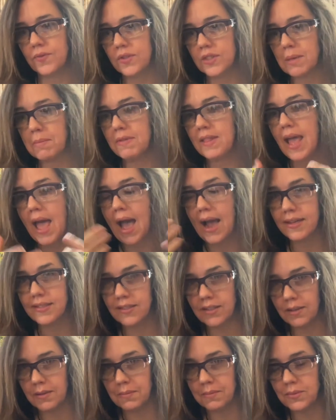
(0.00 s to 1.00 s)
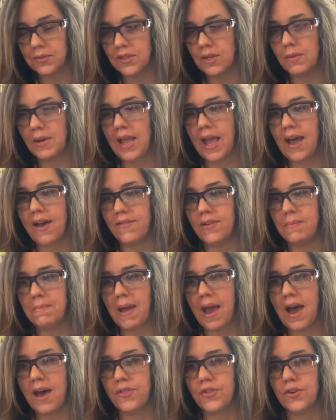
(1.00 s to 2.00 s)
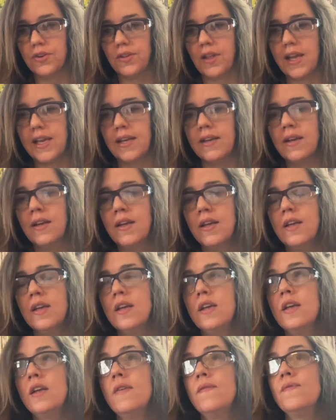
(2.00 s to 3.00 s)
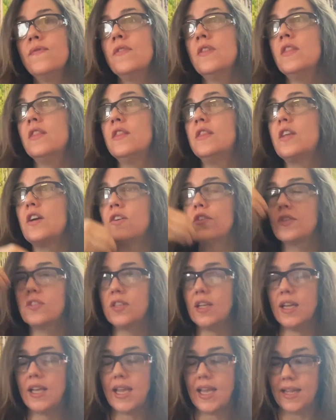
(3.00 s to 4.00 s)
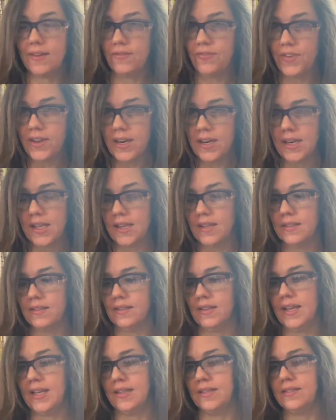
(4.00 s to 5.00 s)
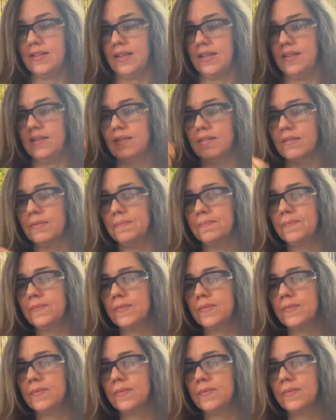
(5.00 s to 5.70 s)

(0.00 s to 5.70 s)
some of the axioms that we have in math are like there's infinity exists.